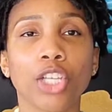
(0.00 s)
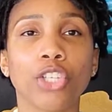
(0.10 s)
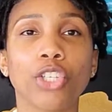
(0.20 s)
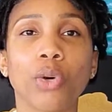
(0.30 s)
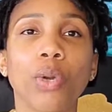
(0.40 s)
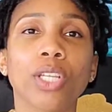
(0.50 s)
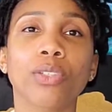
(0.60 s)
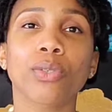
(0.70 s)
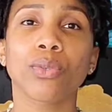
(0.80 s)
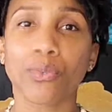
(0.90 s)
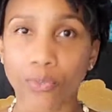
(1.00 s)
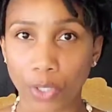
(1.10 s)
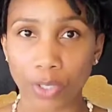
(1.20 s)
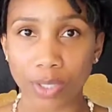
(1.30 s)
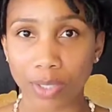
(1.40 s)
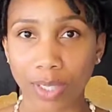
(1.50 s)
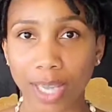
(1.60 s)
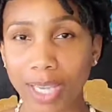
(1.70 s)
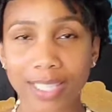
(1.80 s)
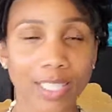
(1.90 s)
you're going to first
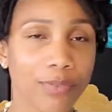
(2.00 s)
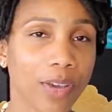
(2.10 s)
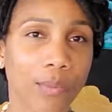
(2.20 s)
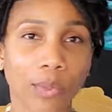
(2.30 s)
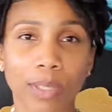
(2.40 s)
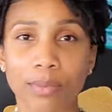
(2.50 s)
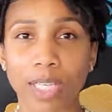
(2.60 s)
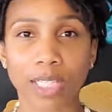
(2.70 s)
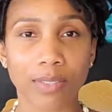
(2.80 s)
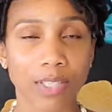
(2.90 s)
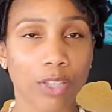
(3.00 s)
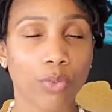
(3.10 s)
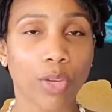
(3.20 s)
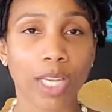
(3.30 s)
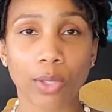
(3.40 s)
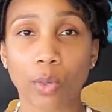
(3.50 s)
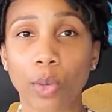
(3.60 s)
identify what objectives and the rate,